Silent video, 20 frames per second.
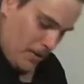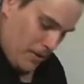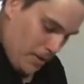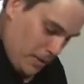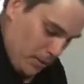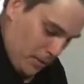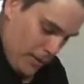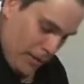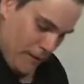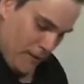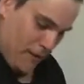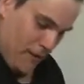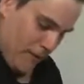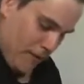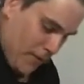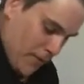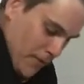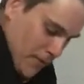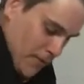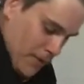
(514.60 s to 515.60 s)
as rough
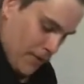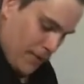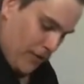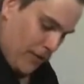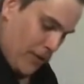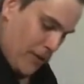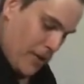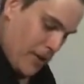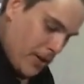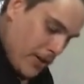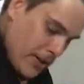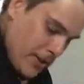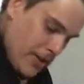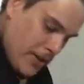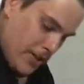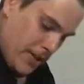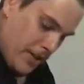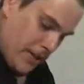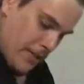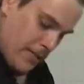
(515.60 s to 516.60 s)
or as fine
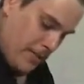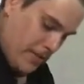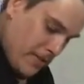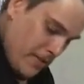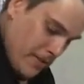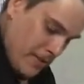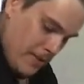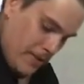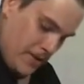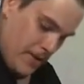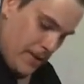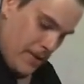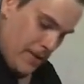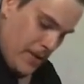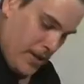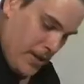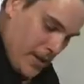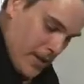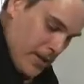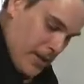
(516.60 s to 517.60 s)
as you can
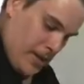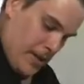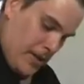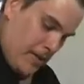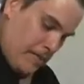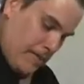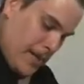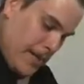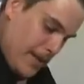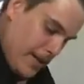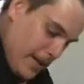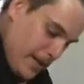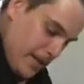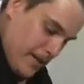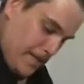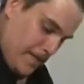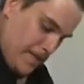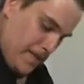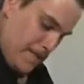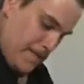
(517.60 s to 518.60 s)
make it.